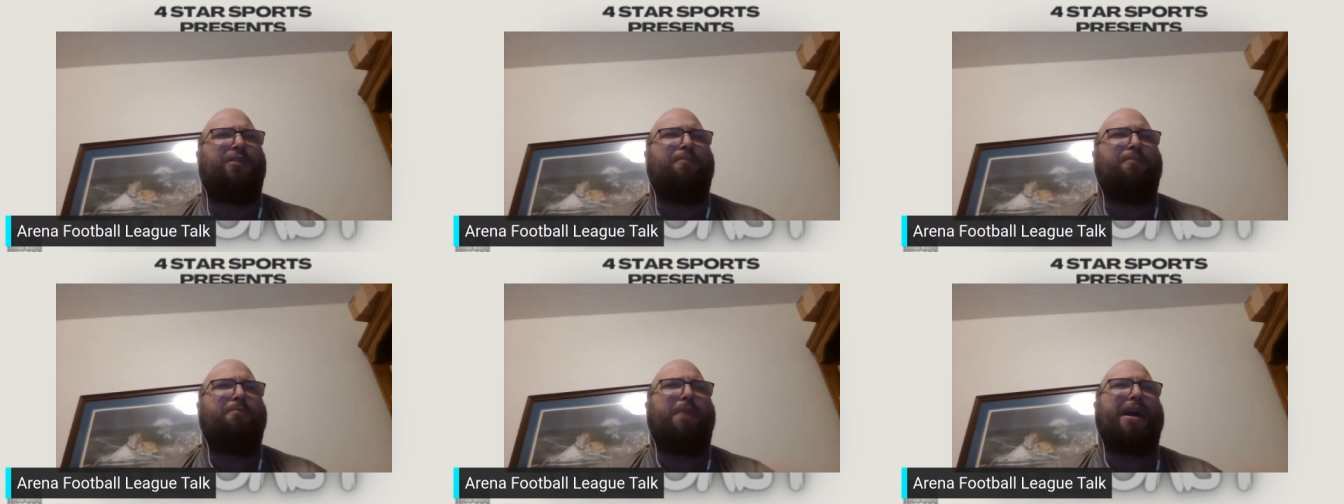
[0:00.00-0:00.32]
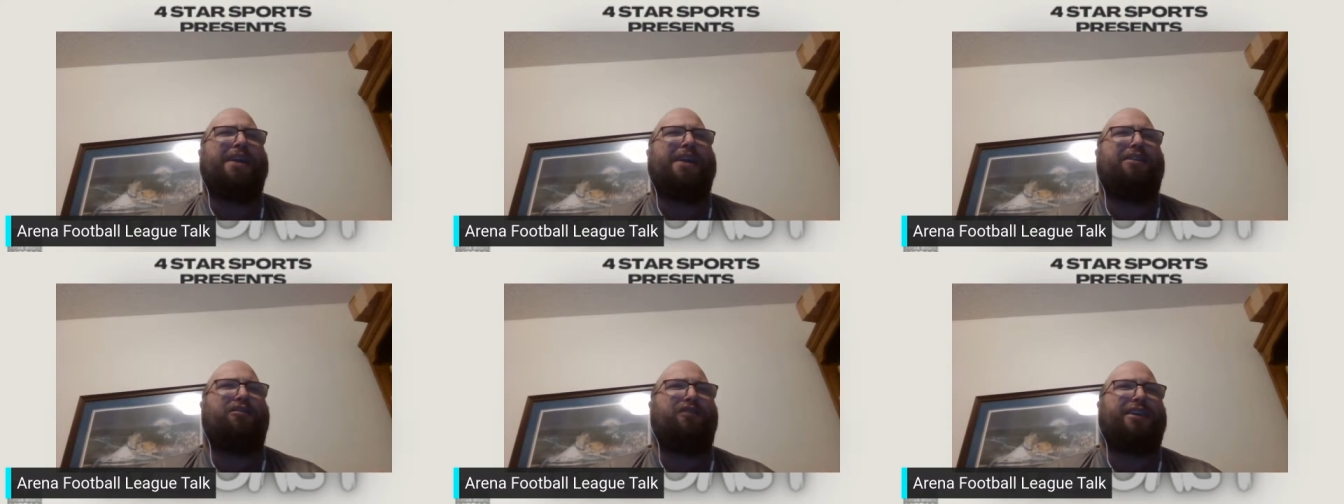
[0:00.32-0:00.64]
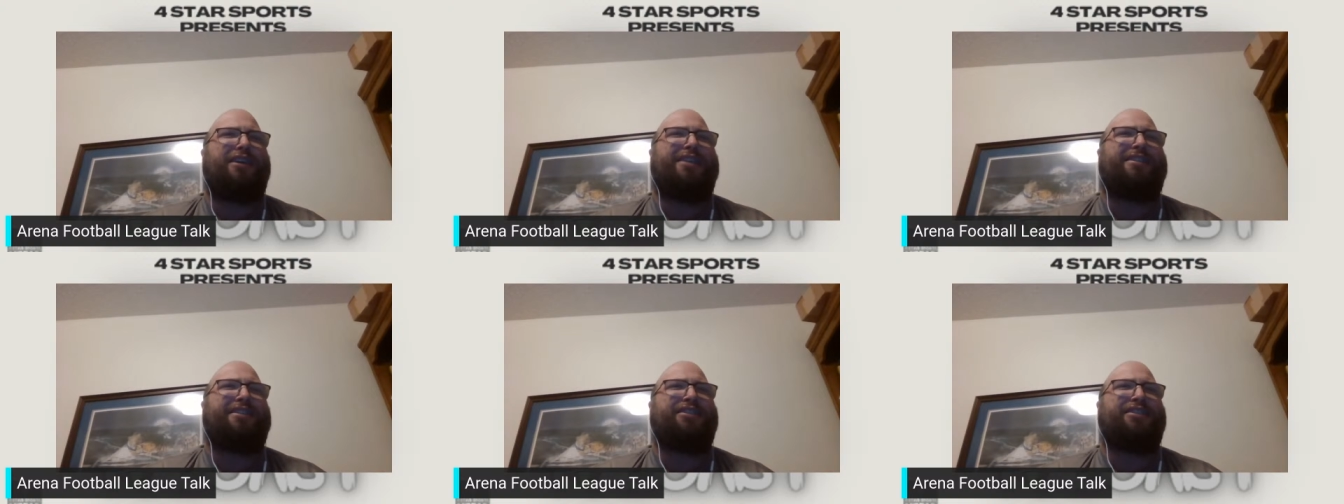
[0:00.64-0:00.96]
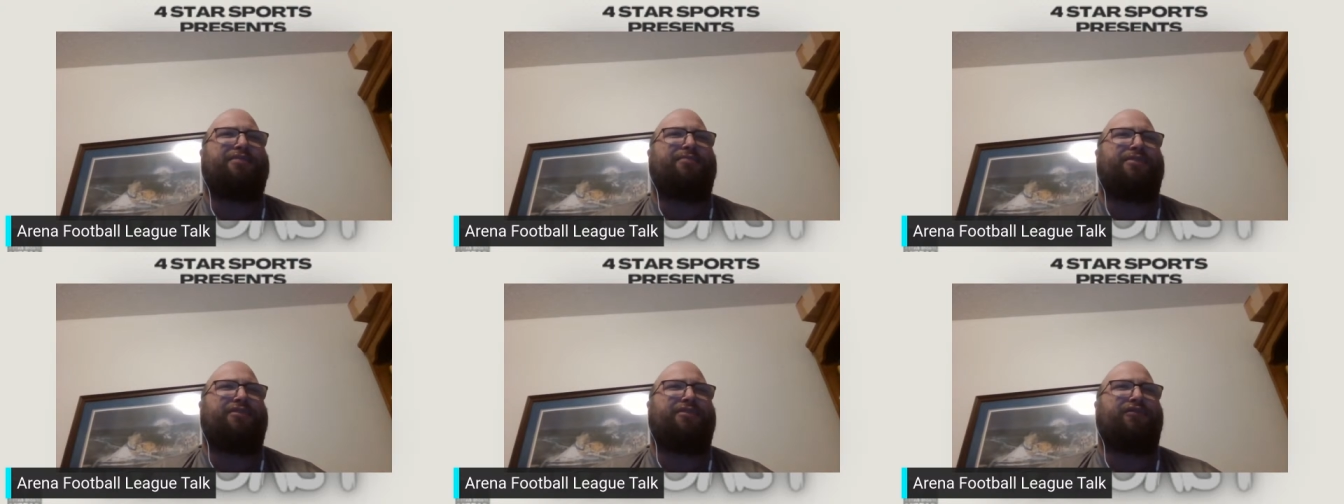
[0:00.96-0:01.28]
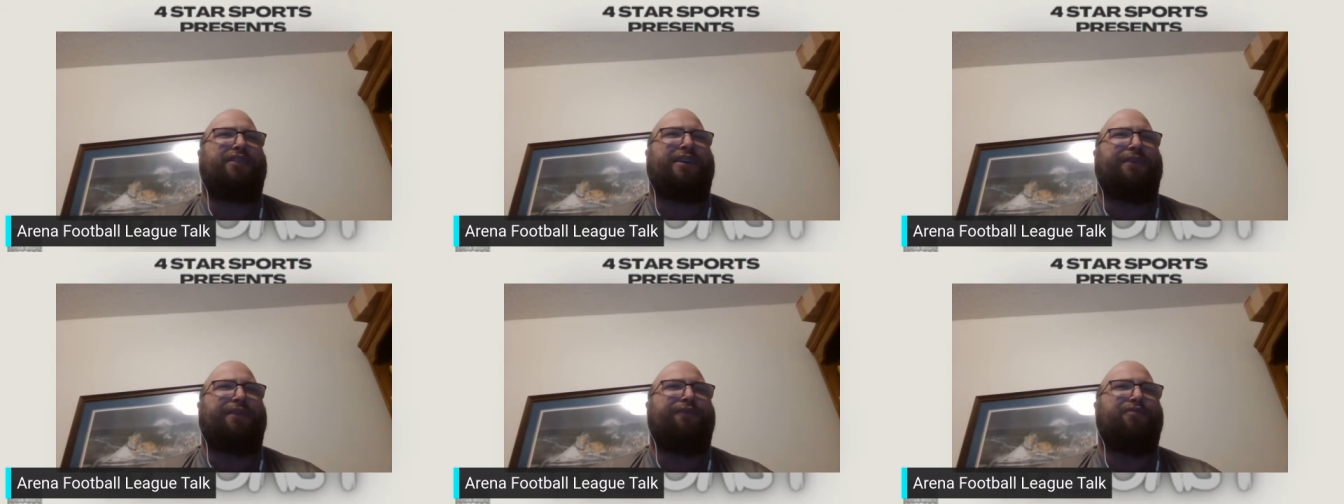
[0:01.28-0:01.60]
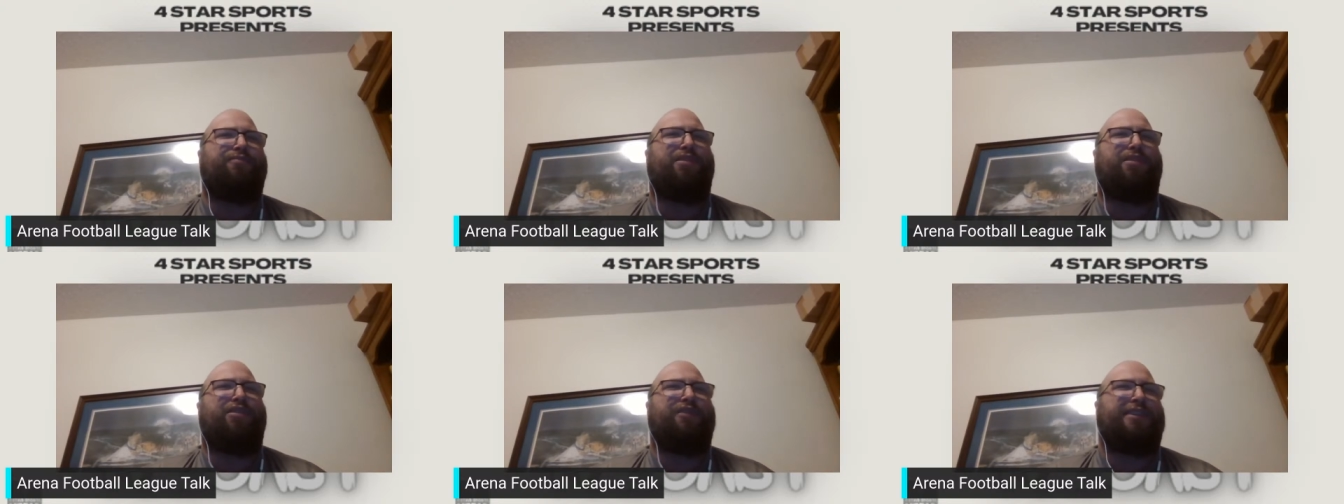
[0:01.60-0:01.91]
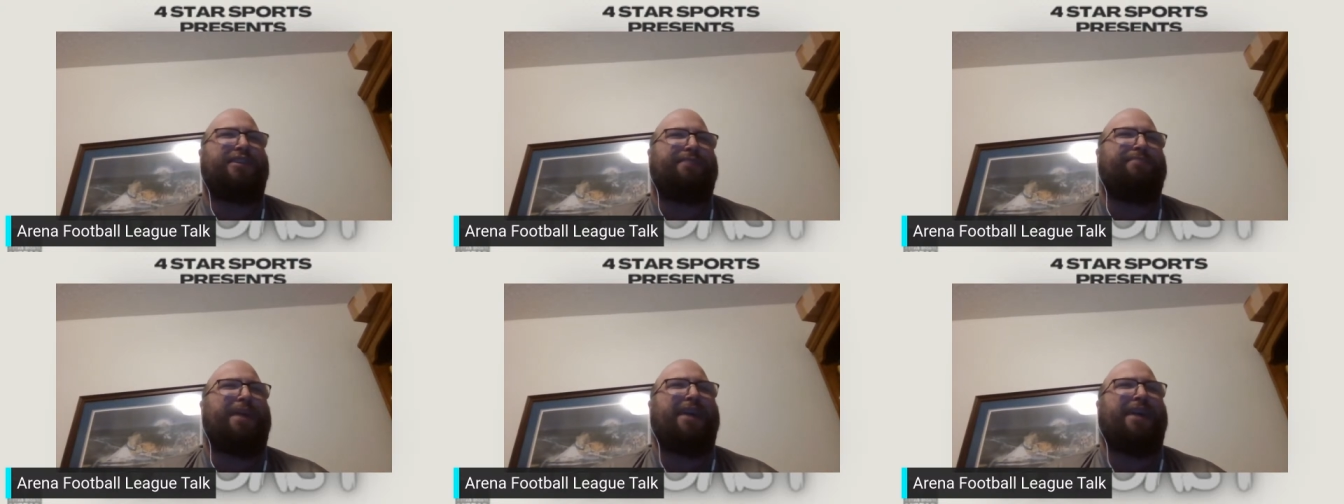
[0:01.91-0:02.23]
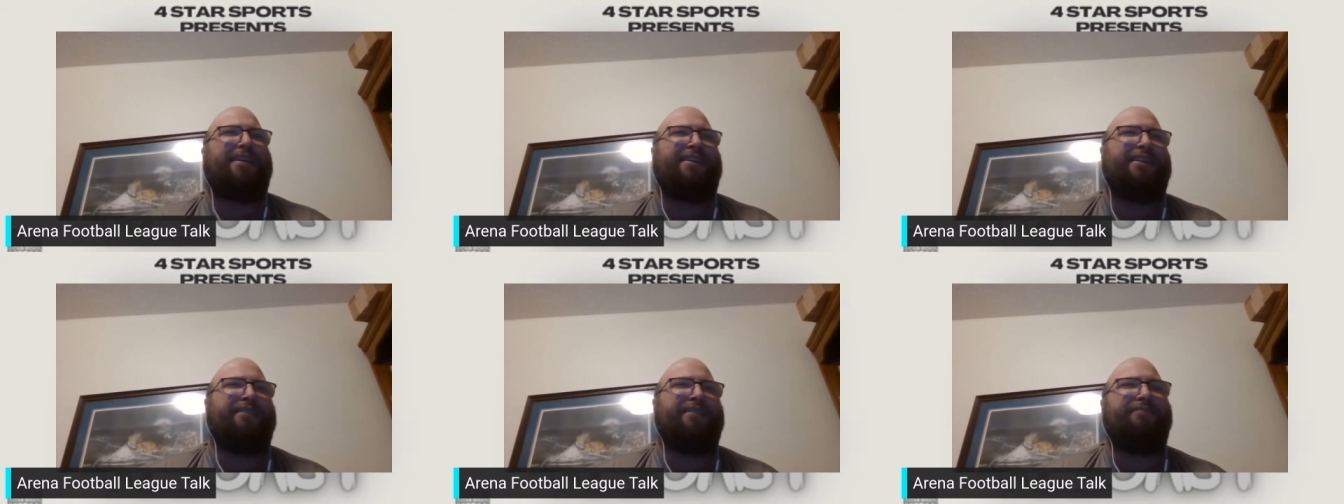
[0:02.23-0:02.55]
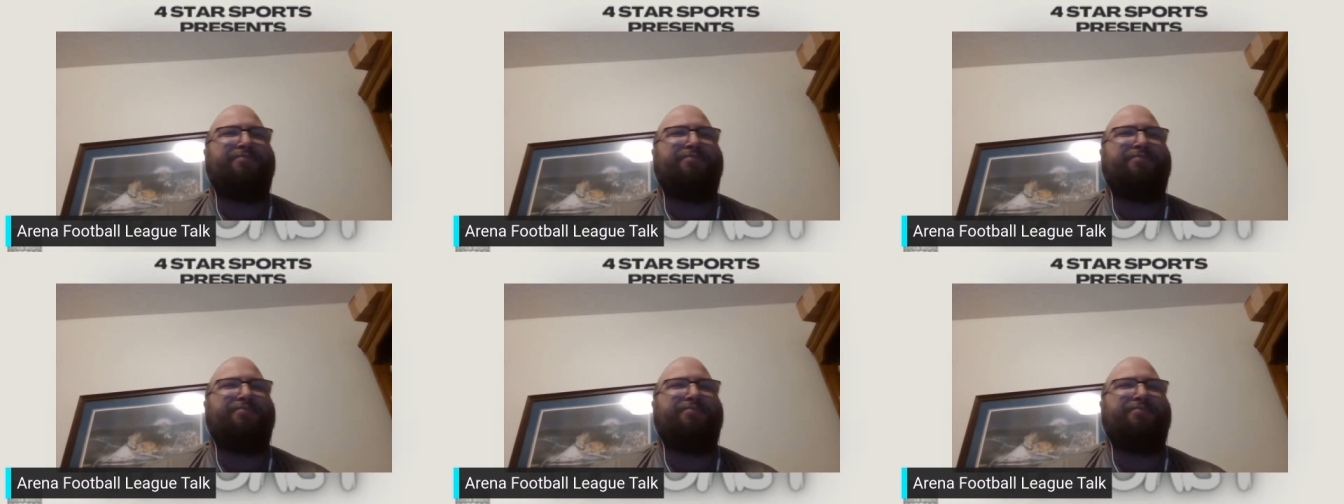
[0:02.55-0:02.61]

minor league system of the Arena Football League back then.